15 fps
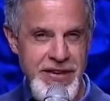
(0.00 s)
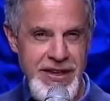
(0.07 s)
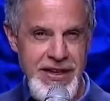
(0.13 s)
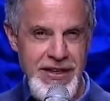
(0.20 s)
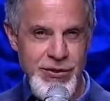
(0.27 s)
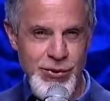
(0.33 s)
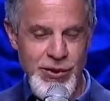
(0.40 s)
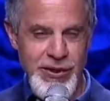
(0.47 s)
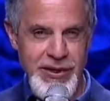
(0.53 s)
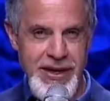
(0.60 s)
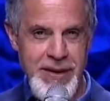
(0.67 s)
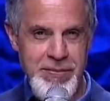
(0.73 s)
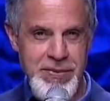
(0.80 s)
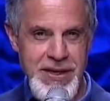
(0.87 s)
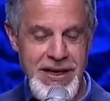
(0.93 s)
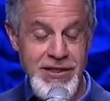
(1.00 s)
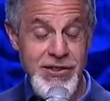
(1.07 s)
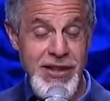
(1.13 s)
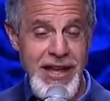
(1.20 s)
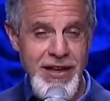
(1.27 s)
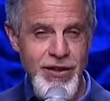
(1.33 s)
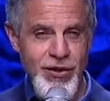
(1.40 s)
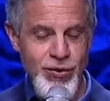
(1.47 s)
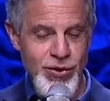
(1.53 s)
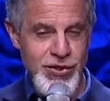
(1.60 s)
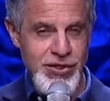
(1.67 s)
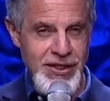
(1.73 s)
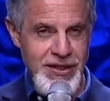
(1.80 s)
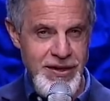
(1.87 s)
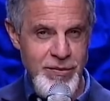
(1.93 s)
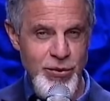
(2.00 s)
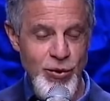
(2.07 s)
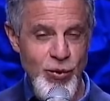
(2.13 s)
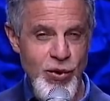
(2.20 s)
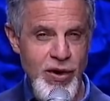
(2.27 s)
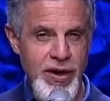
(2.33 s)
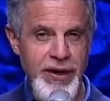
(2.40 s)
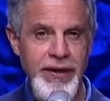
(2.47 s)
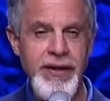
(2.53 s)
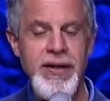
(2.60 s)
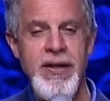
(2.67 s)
Israel updates, thank you, Christine, number one.